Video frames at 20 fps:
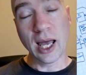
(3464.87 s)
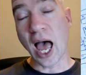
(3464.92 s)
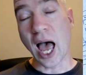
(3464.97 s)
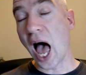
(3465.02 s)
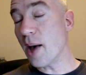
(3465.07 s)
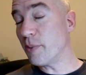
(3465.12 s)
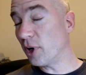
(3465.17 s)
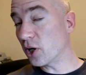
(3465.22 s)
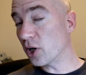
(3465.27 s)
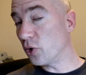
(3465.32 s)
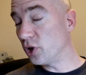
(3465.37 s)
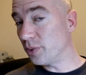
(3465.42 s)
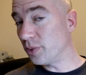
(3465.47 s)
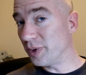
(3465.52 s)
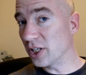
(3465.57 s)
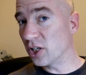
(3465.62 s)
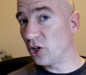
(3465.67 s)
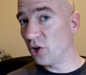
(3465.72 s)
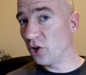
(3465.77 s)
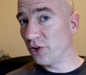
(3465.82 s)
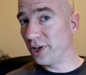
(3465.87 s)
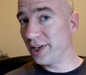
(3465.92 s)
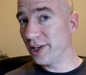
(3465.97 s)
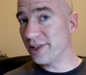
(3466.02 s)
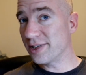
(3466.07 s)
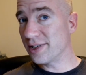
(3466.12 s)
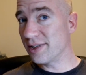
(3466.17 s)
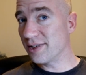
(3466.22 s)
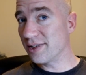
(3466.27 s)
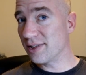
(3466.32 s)
Am I going to be
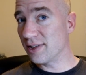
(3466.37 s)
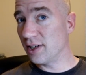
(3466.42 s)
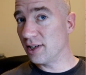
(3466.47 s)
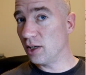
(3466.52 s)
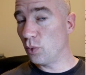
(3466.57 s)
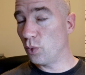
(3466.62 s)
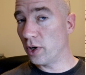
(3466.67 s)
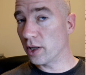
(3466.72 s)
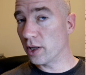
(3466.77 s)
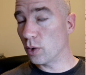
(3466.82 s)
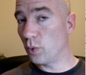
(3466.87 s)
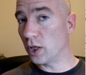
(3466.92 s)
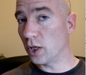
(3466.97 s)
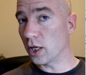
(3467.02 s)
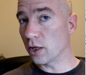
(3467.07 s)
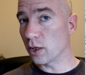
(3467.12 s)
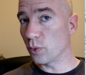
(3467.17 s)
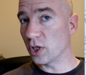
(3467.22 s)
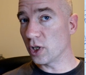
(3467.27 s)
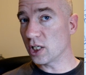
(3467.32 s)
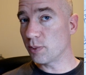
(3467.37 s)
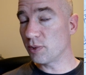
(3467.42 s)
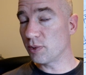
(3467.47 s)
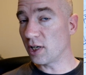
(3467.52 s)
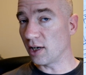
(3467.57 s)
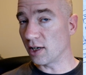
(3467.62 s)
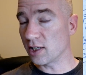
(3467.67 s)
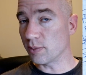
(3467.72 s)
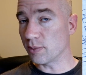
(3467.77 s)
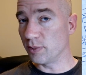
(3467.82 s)
curious and see where the will-o'-the-wisp
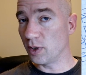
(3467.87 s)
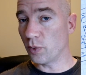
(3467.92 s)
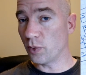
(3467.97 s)
takes me,